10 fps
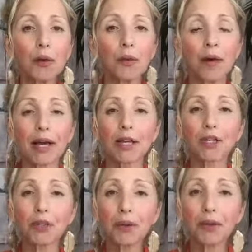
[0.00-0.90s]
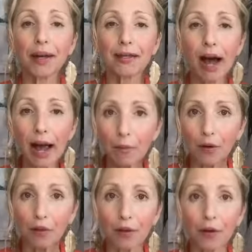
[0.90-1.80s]
And what I can do in that time
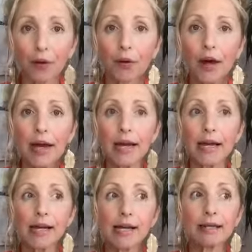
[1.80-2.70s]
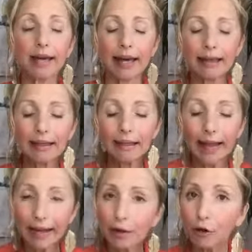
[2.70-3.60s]
with you is get
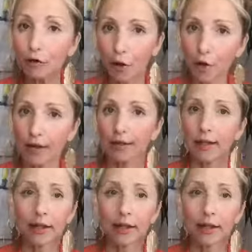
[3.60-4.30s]
laser focused.